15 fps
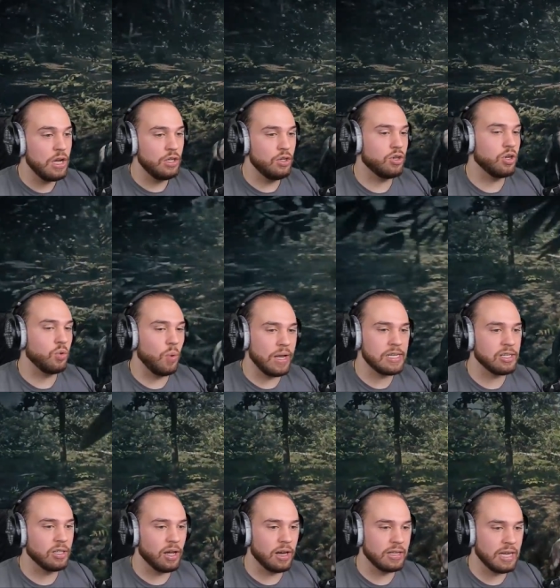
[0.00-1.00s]
you could waste
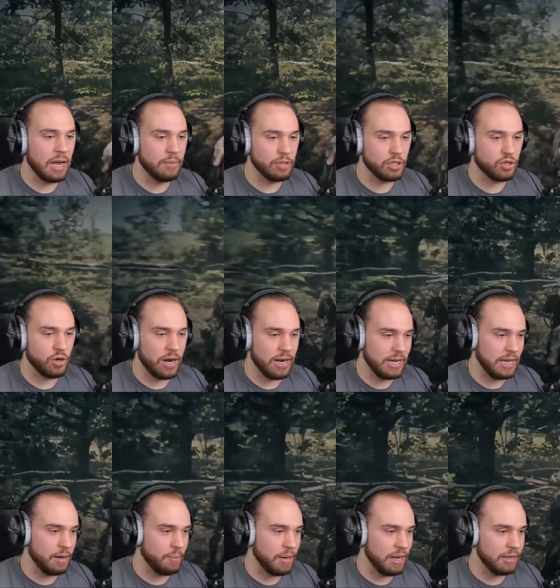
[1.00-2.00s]
a lot of time just trying to
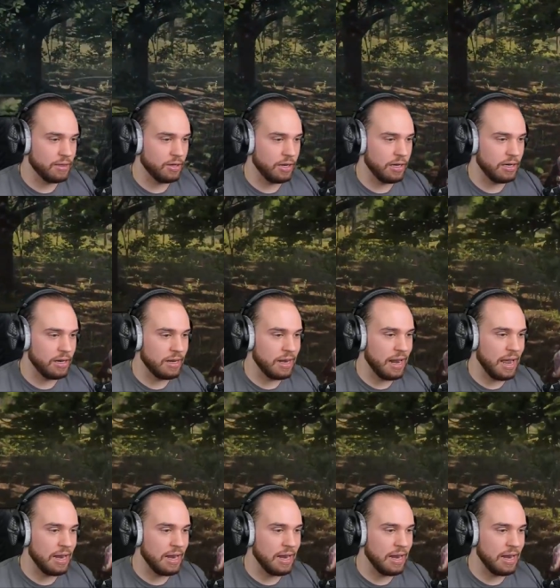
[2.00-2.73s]
get a panther and